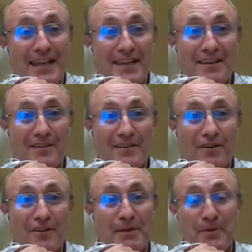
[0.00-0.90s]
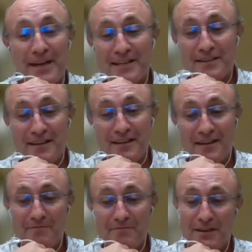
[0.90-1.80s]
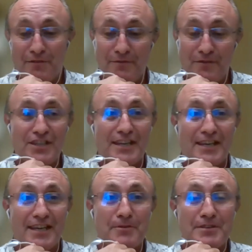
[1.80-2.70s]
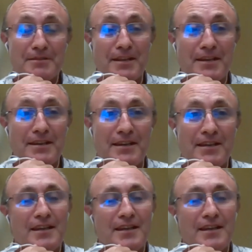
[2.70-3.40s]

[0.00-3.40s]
you know, not really practical in a refugee camp or similar.